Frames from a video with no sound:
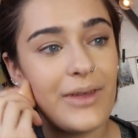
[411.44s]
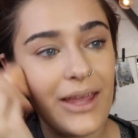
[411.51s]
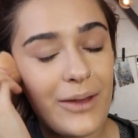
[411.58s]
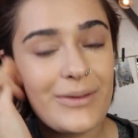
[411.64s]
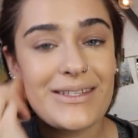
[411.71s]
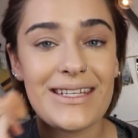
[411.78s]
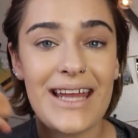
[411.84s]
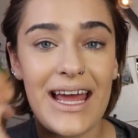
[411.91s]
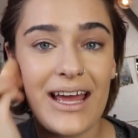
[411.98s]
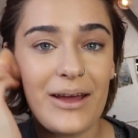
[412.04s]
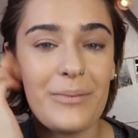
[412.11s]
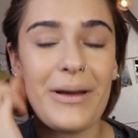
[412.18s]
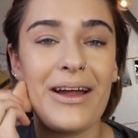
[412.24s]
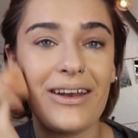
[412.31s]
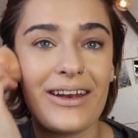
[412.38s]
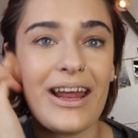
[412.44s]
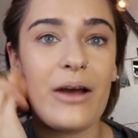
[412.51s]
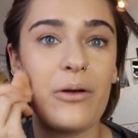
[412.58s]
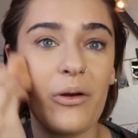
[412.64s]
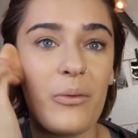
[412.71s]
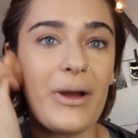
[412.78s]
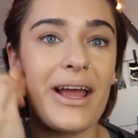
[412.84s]
It was about an
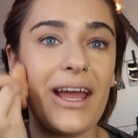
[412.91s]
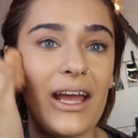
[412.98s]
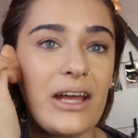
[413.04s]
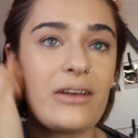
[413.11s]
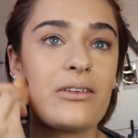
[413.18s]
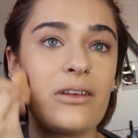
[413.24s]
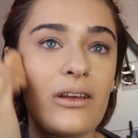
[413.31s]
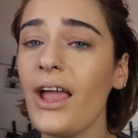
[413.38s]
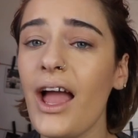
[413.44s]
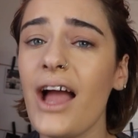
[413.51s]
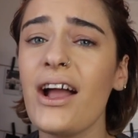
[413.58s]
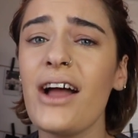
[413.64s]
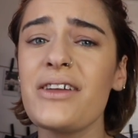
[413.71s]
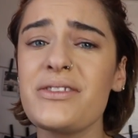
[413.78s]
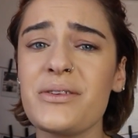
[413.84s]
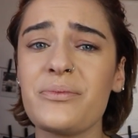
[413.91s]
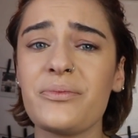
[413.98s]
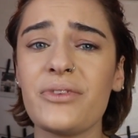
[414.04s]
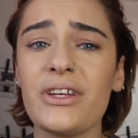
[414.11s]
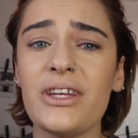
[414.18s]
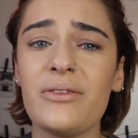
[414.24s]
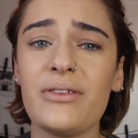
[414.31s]
hour away. I got
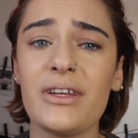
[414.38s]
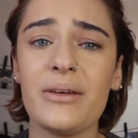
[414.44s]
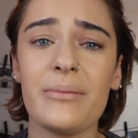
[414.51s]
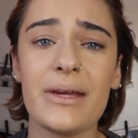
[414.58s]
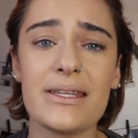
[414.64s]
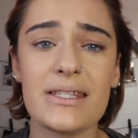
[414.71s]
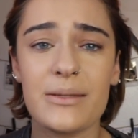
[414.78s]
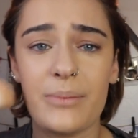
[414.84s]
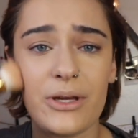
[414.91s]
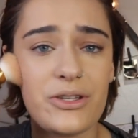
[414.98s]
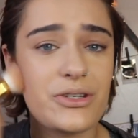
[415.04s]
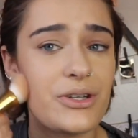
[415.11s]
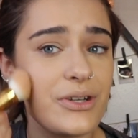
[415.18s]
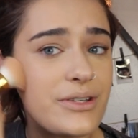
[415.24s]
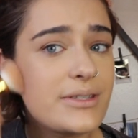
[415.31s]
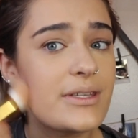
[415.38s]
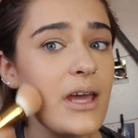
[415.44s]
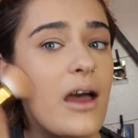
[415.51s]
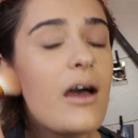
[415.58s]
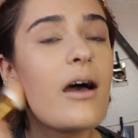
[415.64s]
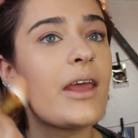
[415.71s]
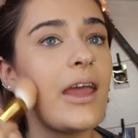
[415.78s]
some really amazing pictures
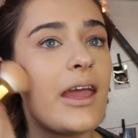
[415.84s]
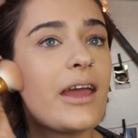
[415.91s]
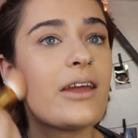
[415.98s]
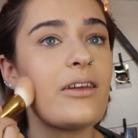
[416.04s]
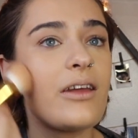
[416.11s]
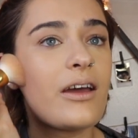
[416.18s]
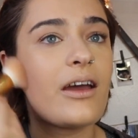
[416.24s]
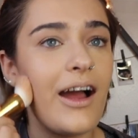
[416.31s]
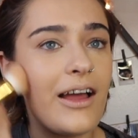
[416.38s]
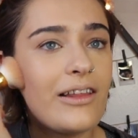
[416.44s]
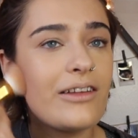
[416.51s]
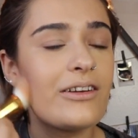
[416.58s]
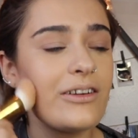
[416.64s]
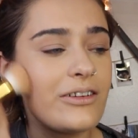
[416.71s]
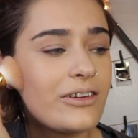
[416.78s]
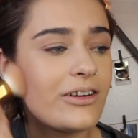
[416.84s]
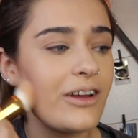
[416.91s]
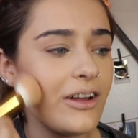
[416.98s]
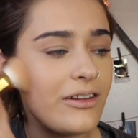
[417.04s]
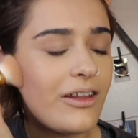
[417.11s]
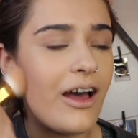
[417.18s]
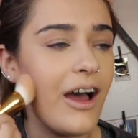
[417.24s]
and I learned
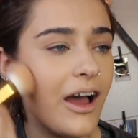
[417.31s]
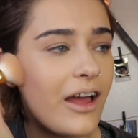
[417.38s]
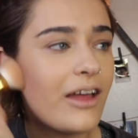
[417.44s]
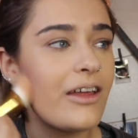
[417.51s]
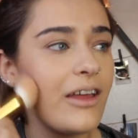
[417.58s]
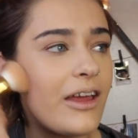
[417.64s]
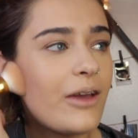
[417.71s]
a lot.